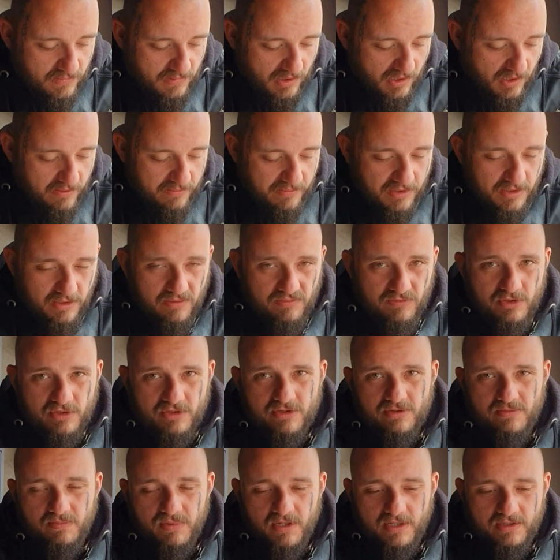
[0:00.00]
Aluminium just
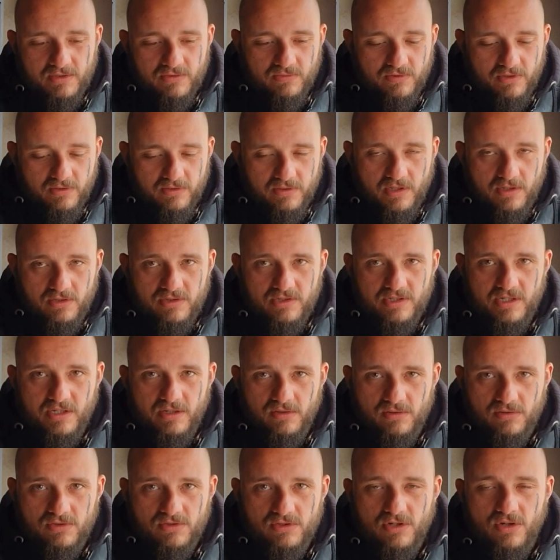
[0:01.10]
splits. We all know
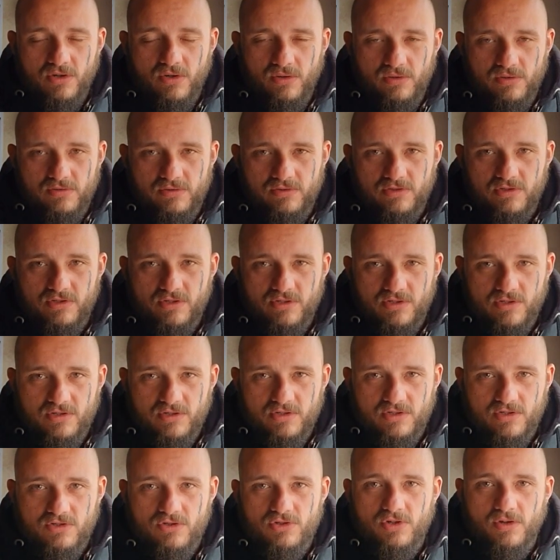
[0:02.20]
steel's tons
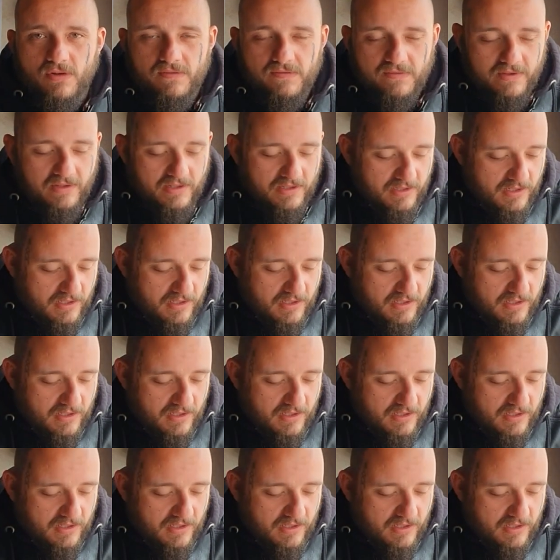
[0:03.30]
tougher than